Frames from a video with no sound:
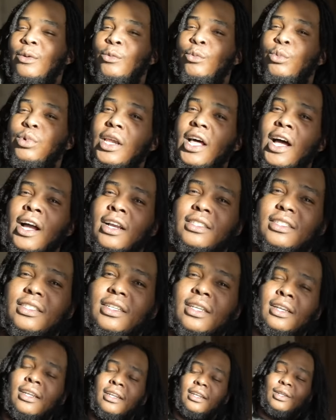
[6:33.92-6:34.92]
block
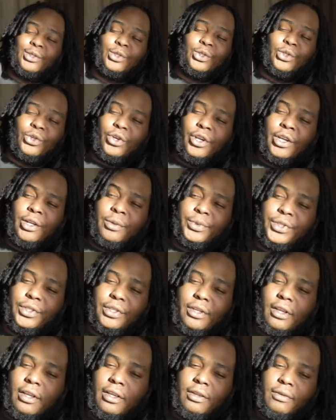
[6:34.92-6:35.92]
shit, Instagram
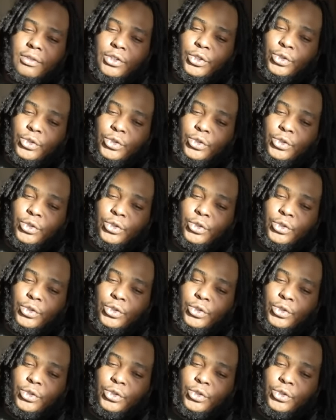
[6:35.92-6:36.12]
shit,